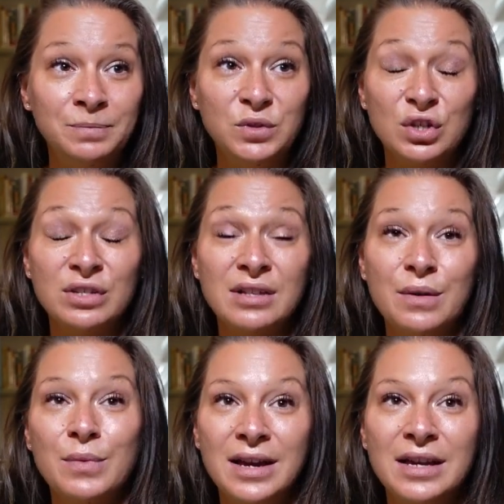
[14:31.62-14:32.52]
just
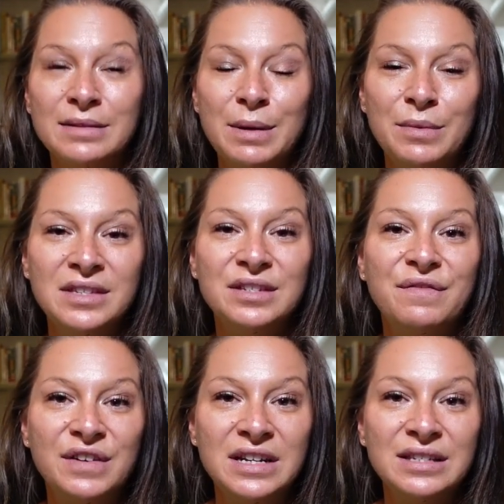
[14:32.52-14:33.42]
like when I explained with the
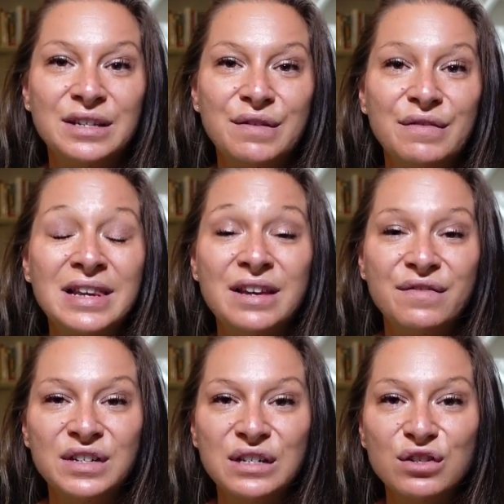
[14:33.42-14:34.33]
definitive
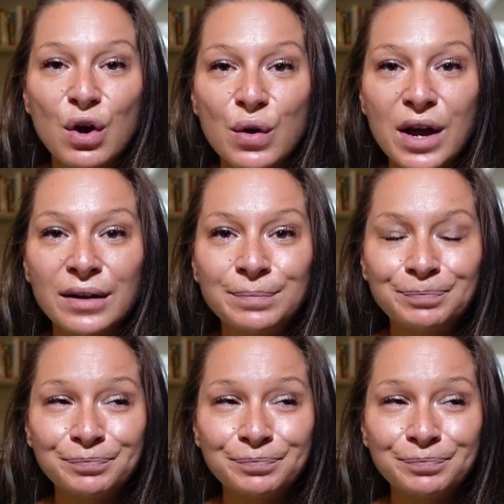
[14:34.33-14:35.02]
lifting toner,